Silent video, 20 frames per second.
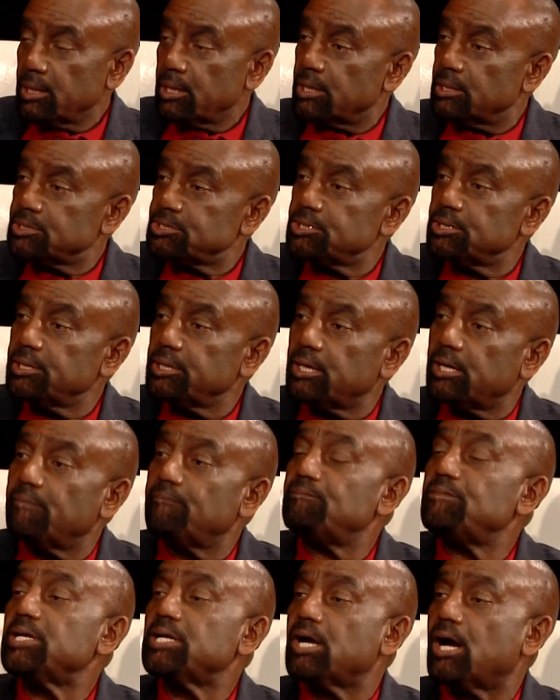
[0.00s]
until you can
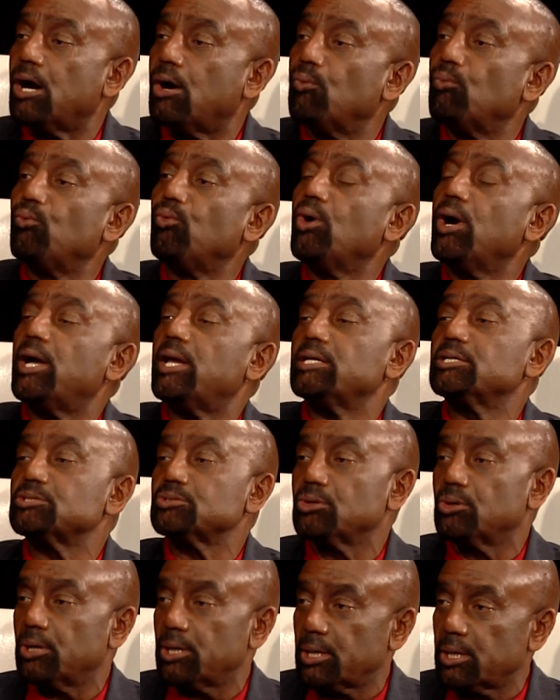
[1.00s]
figure out what is
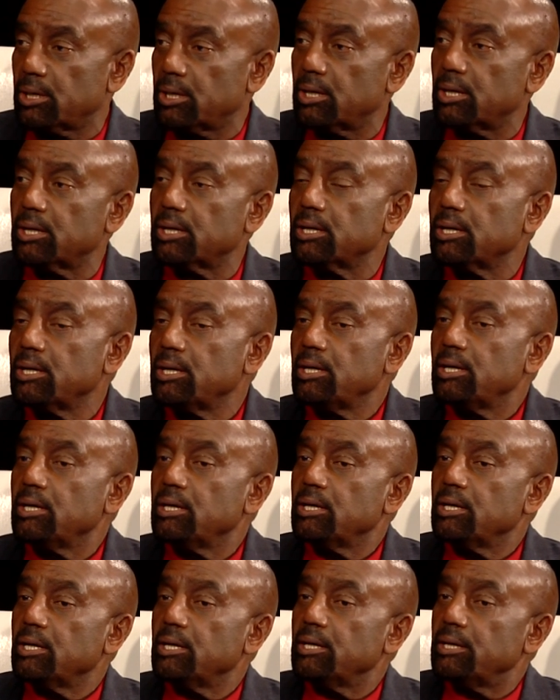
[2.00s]
going on.
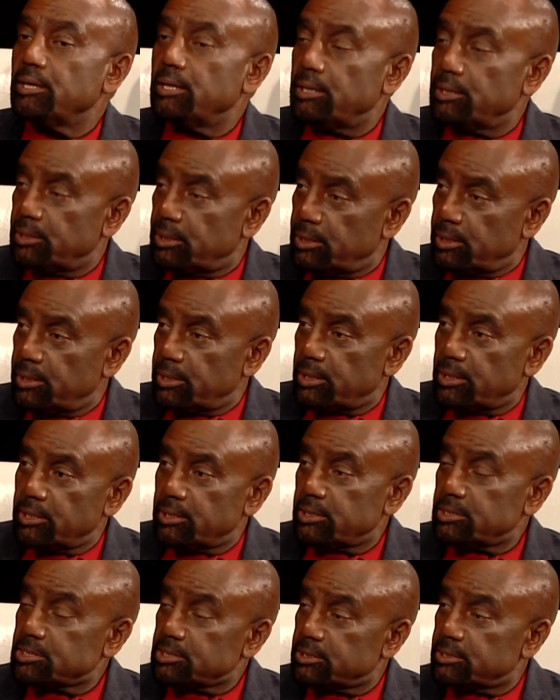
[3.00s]

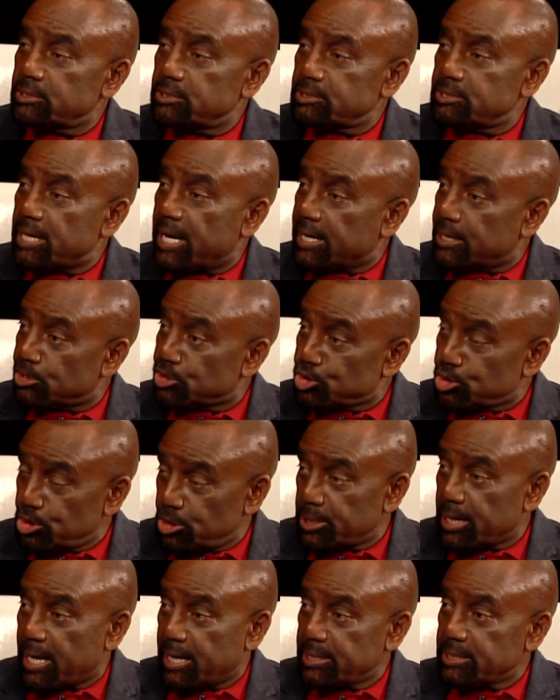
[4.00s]
Is that a
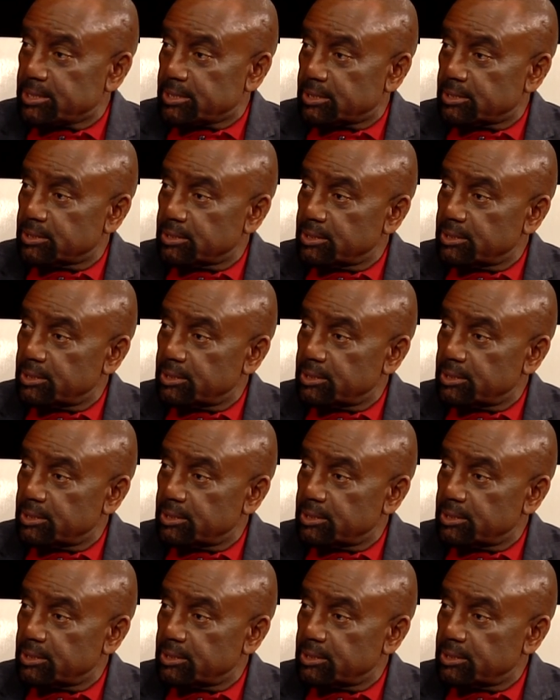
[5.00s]
good idea?